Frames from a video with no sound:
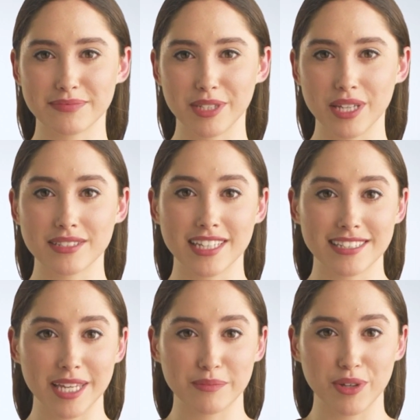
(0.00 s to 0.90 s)
Most
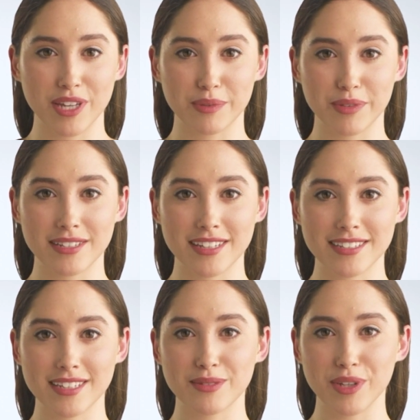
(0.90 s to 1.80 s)
contemporary
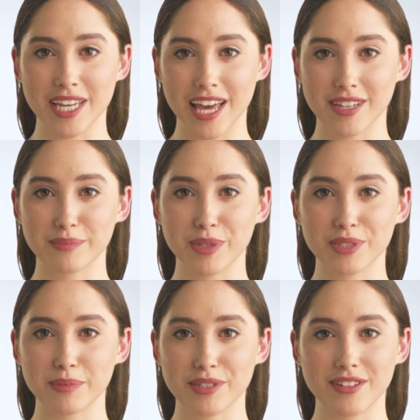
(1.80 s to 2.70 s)
businesses rely on
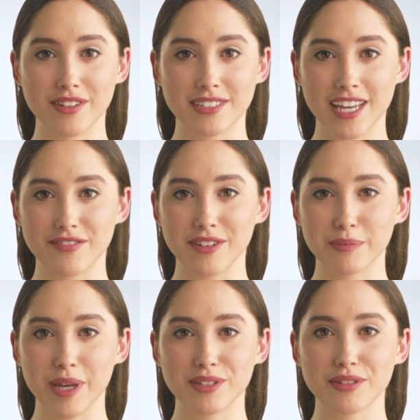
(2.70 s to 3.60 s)
multiple different software
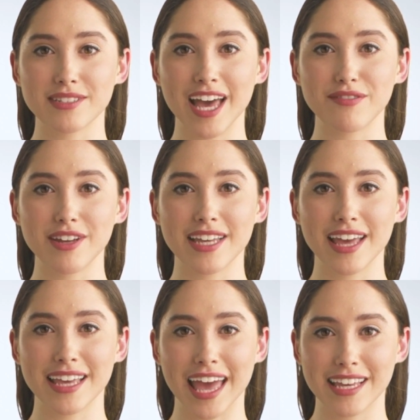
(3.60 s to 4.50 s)
modules every
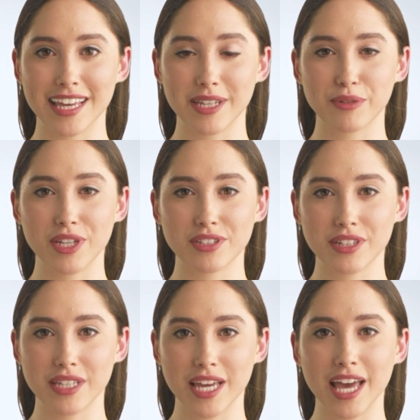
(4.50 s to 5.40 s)
day, and
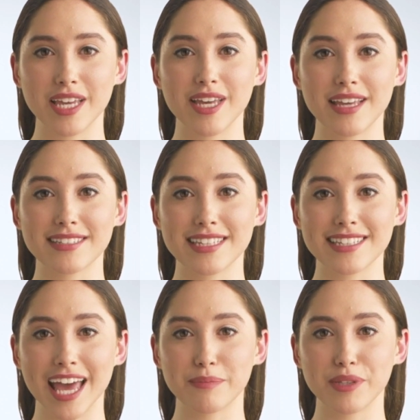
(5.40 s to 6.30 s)
integration allows these
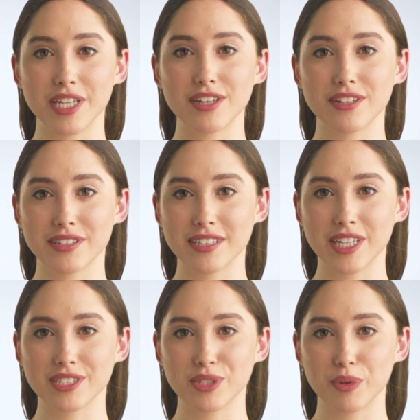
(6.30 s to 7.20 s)
applications
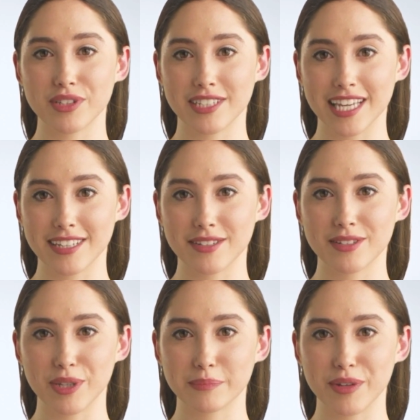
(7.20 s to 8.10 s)
to work together
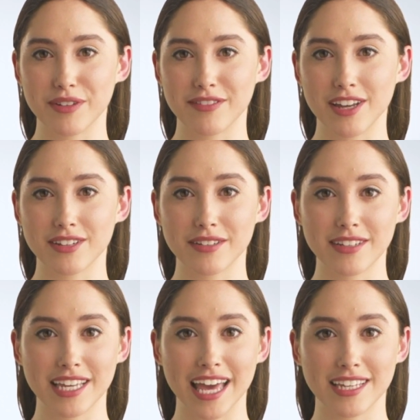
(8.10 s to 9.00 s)
to improve
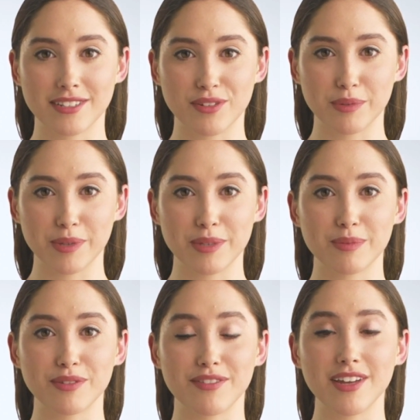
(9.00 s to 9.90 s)
efficiency and streamline
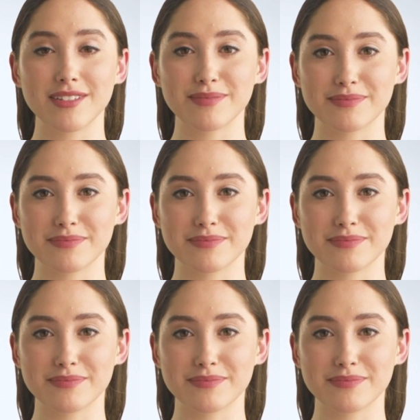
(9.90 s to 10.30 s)
workflows.